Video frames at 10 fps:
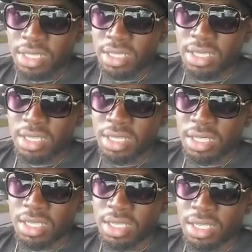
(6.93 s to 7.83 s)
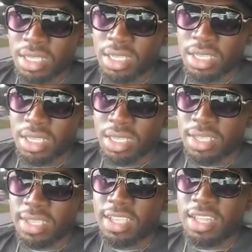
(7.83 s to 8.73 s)
No matter what kind of hardship you have,
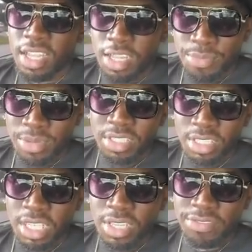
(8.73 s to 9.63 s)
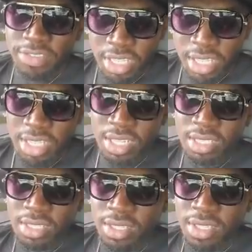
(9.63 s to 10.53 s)
and you alone face hardship,
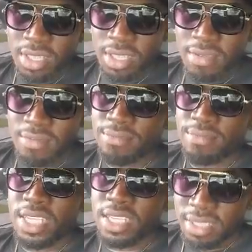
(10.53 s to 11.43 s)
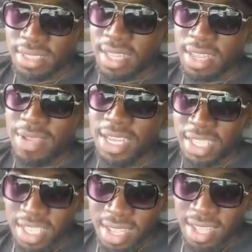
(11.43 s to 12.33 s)
and you alone get
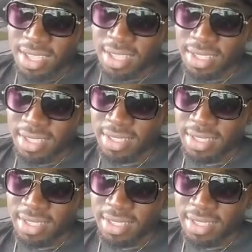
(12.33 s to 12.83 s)
abused,